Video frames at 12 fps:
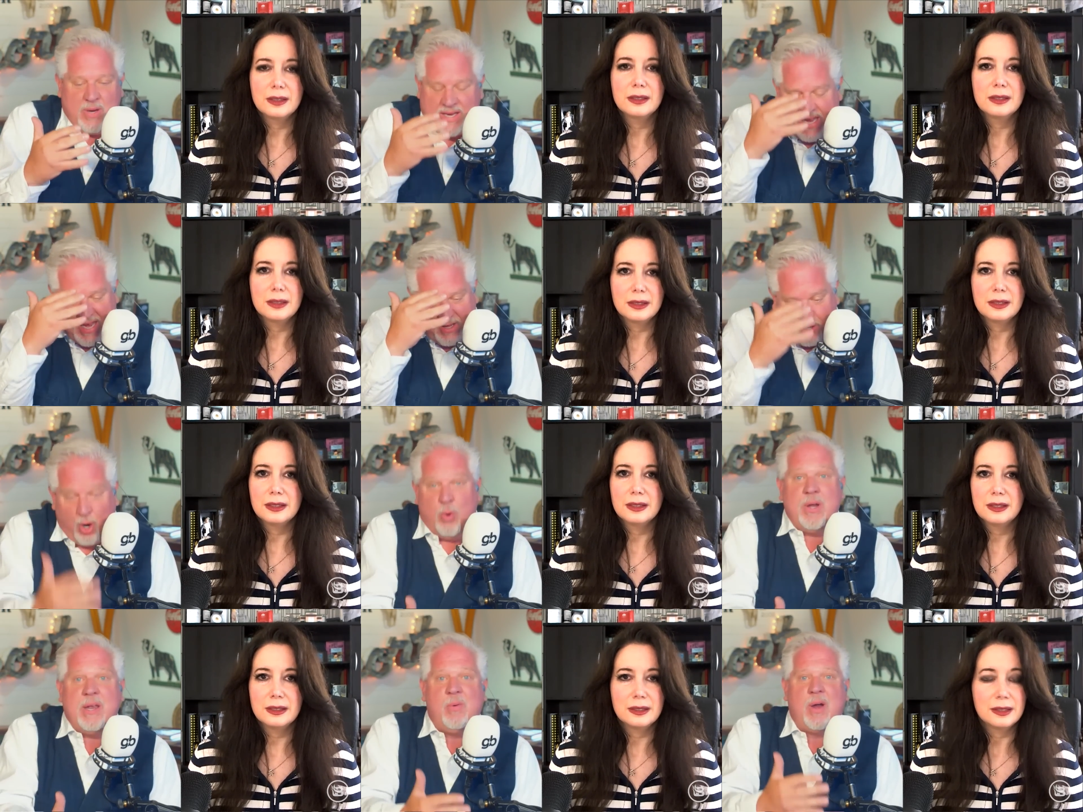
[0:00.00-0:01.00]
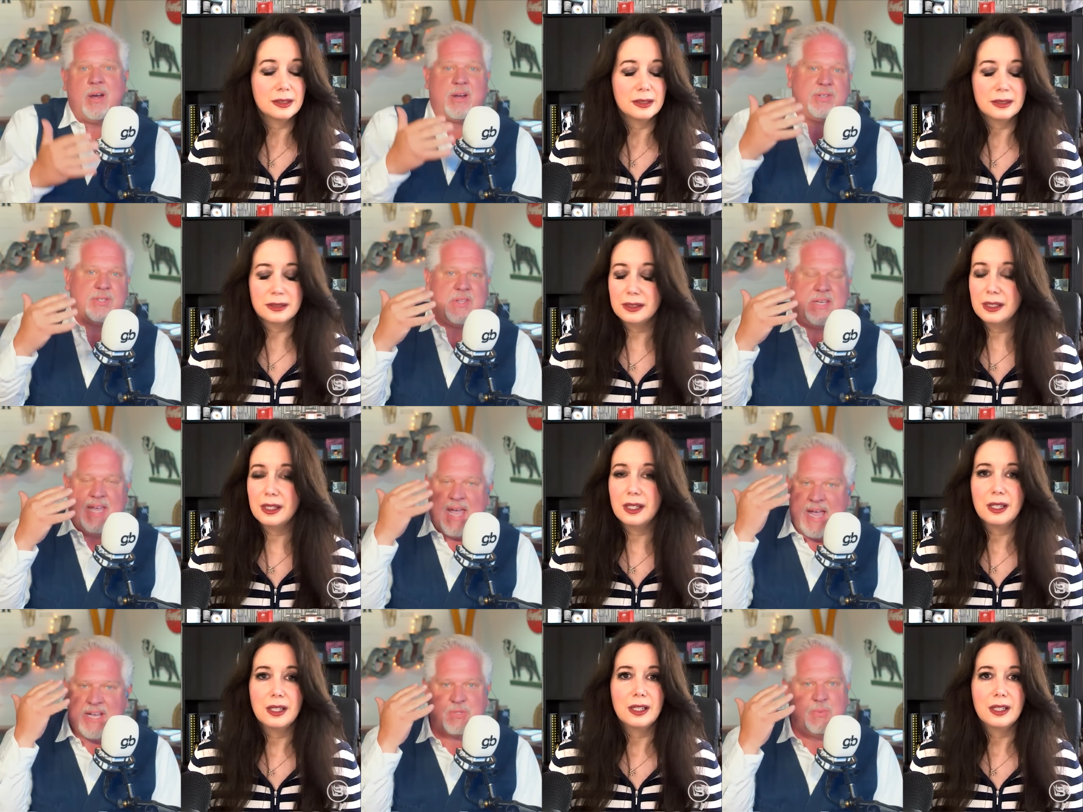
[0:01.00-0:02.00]
Speaker 1: We can't go anywhere because of the
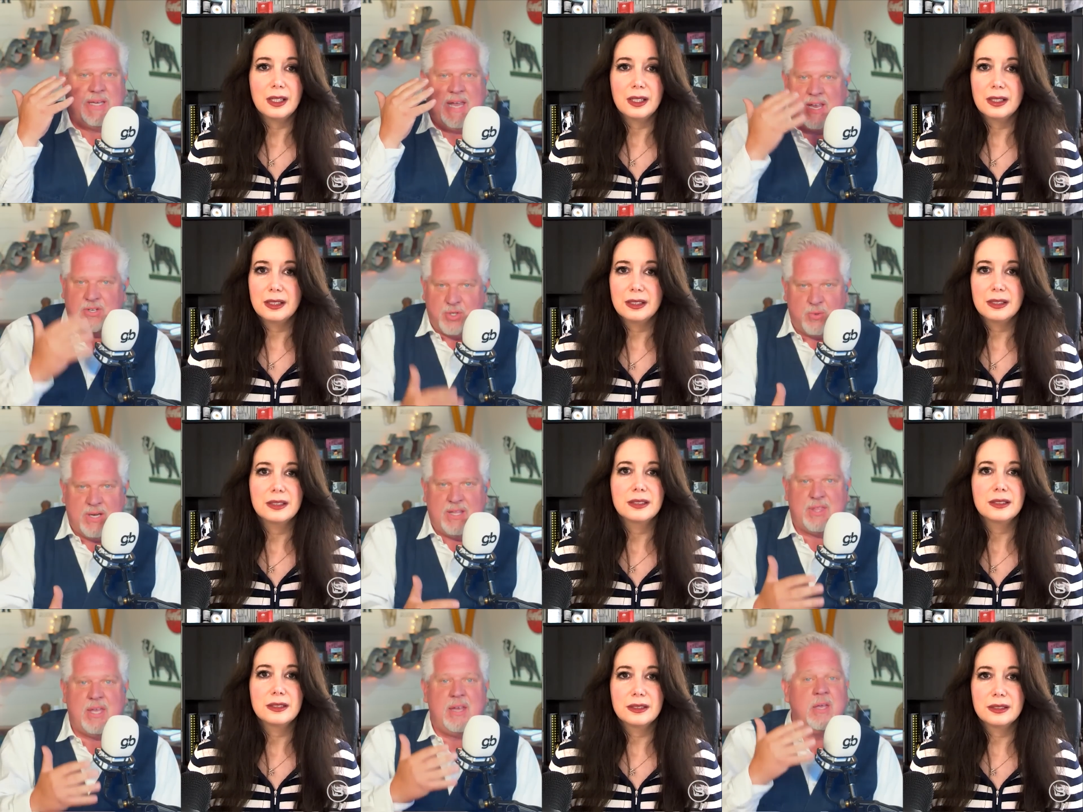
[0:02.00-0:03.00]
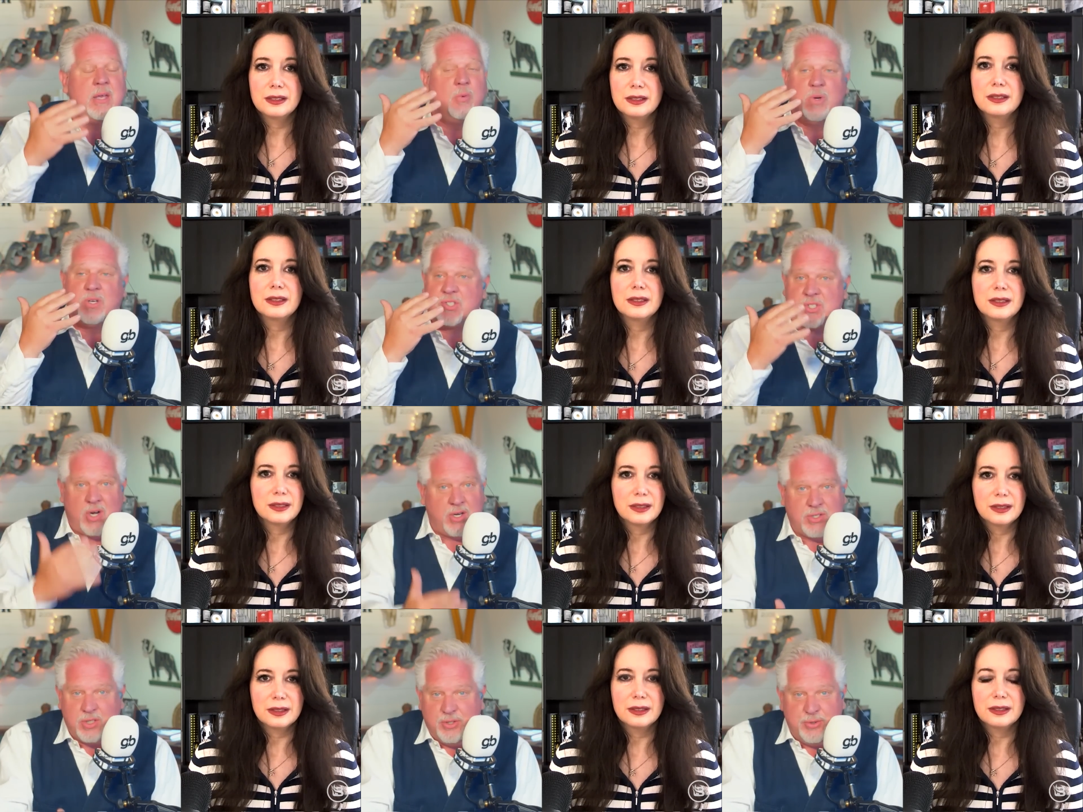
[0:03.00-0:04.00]
gas. We can't do anything. We'll
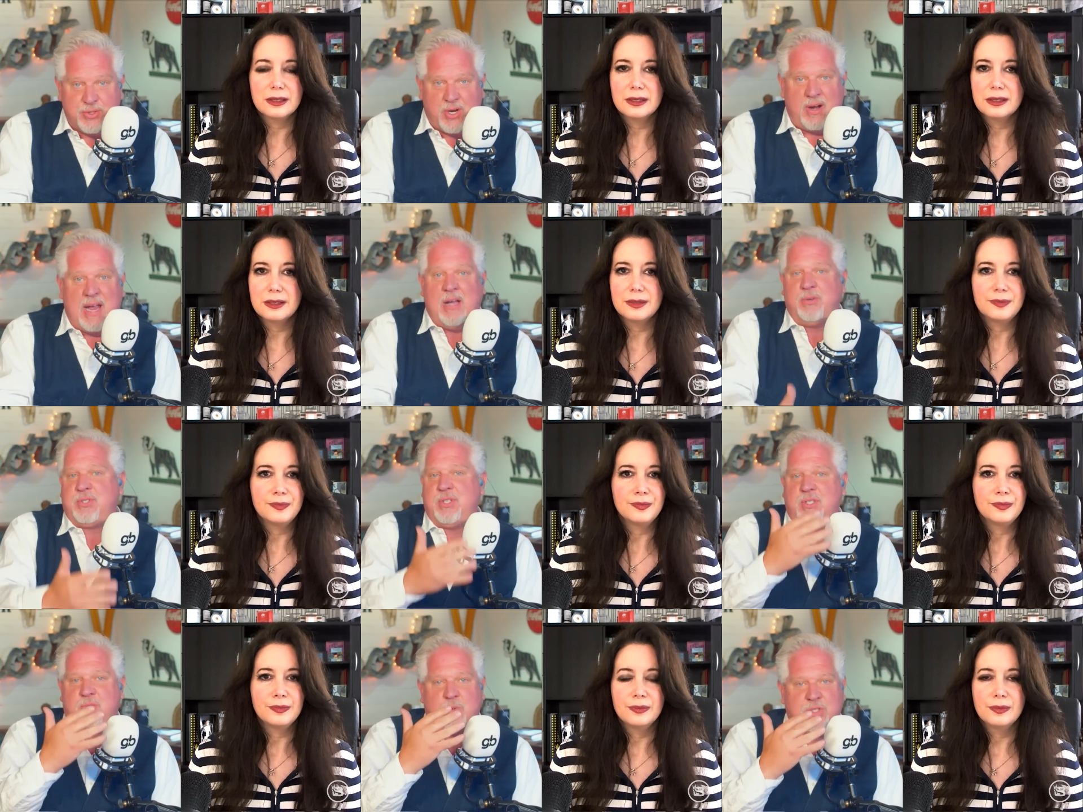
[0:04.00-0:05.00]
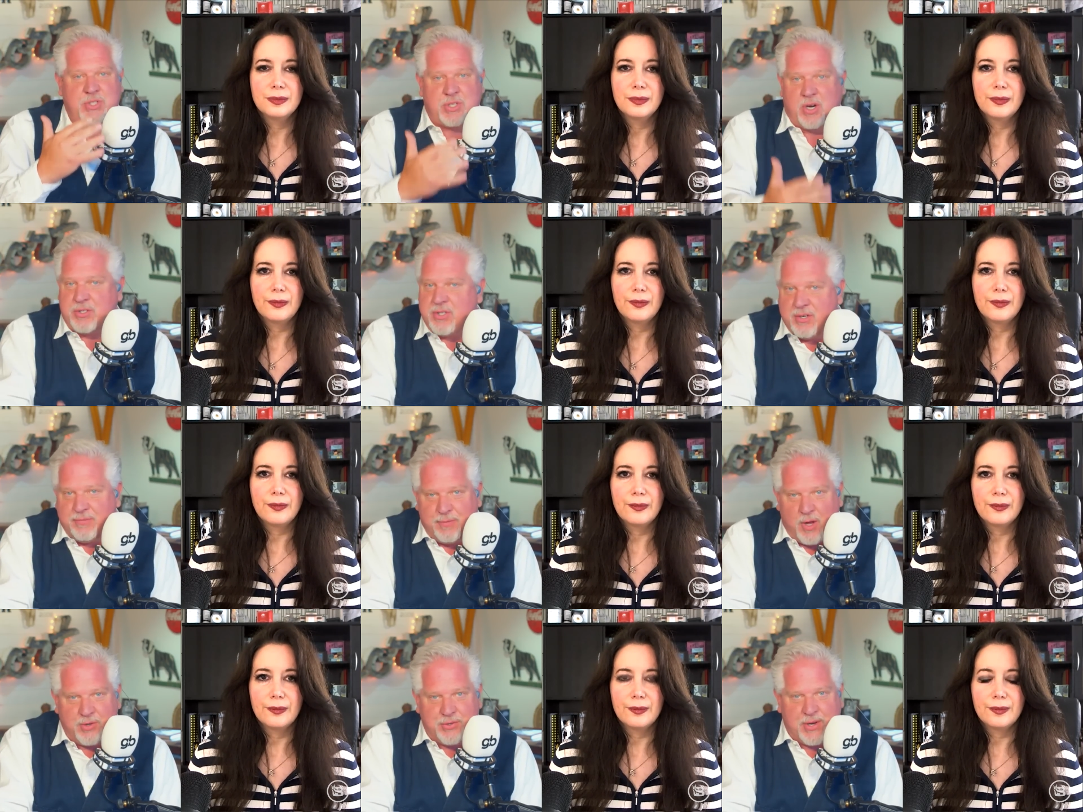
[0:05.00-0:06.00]
start to lose our houses. We'll start to
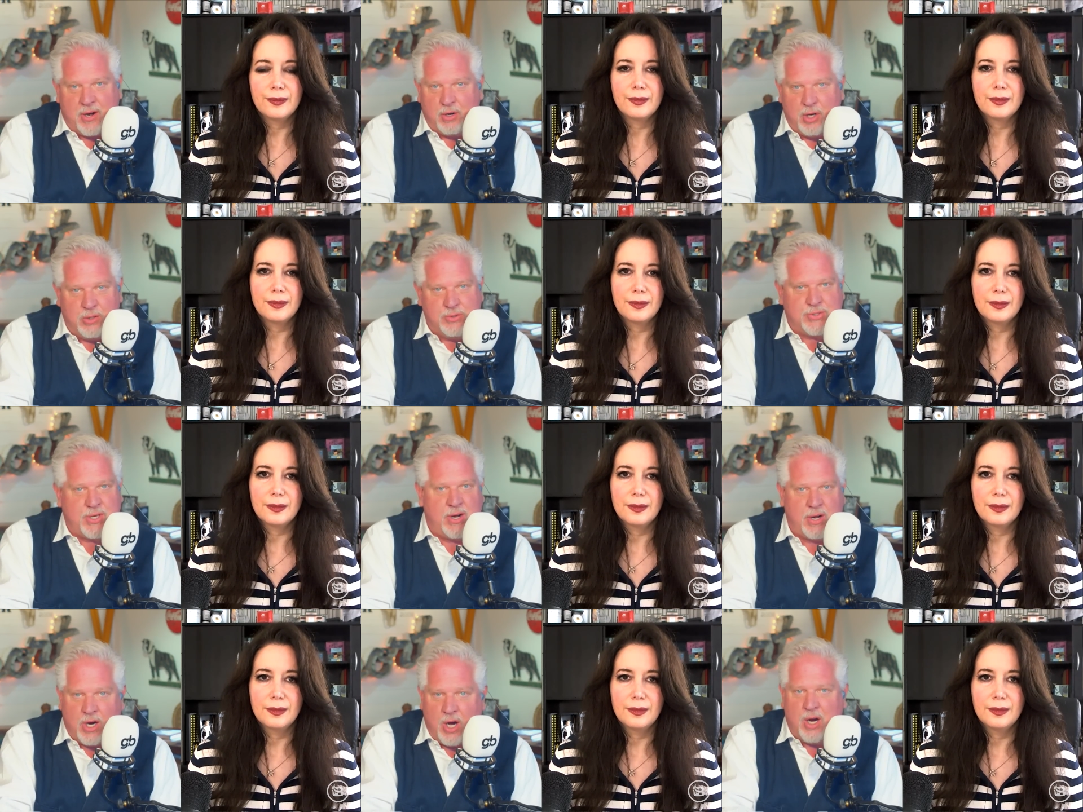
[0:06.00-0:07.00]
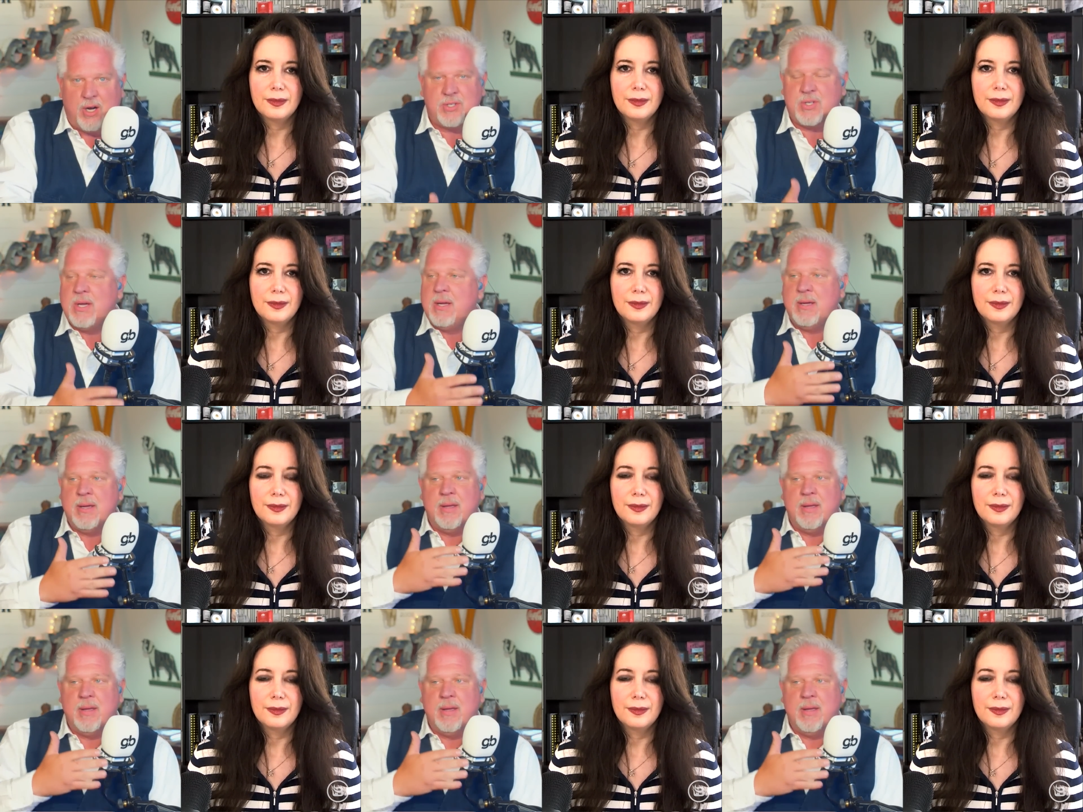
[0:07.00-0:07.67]
default on our loans, on our cars.